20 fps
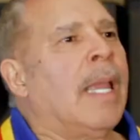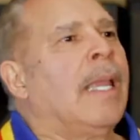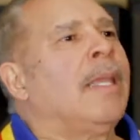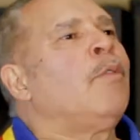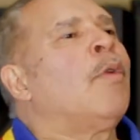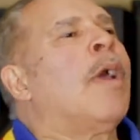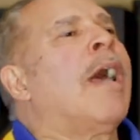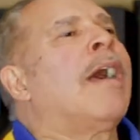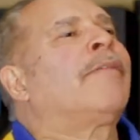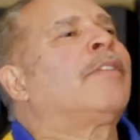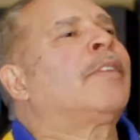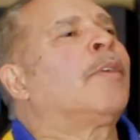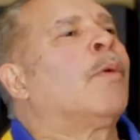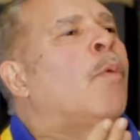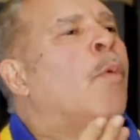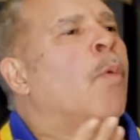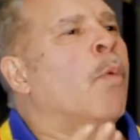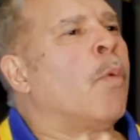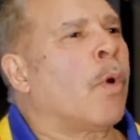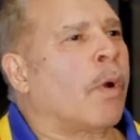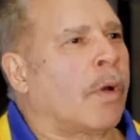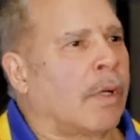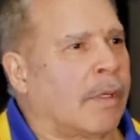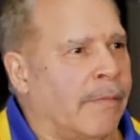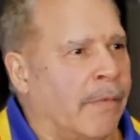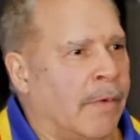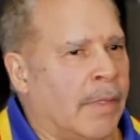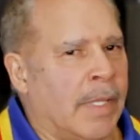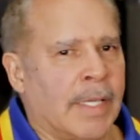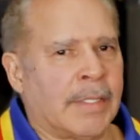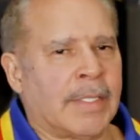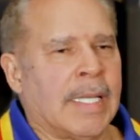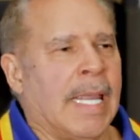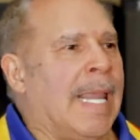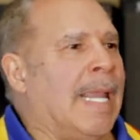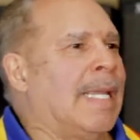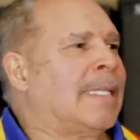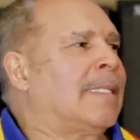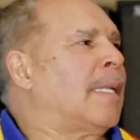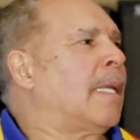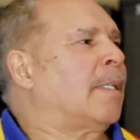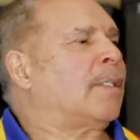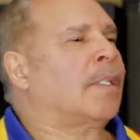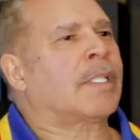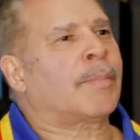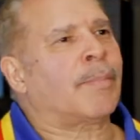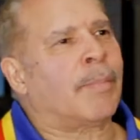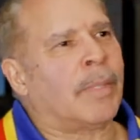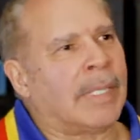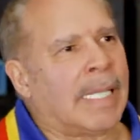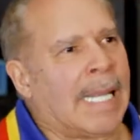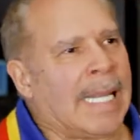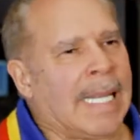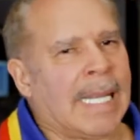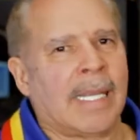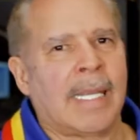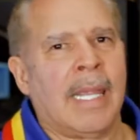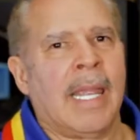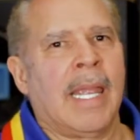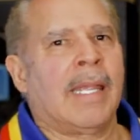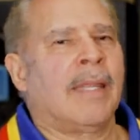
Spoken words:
you have to work for this. It's not just playing.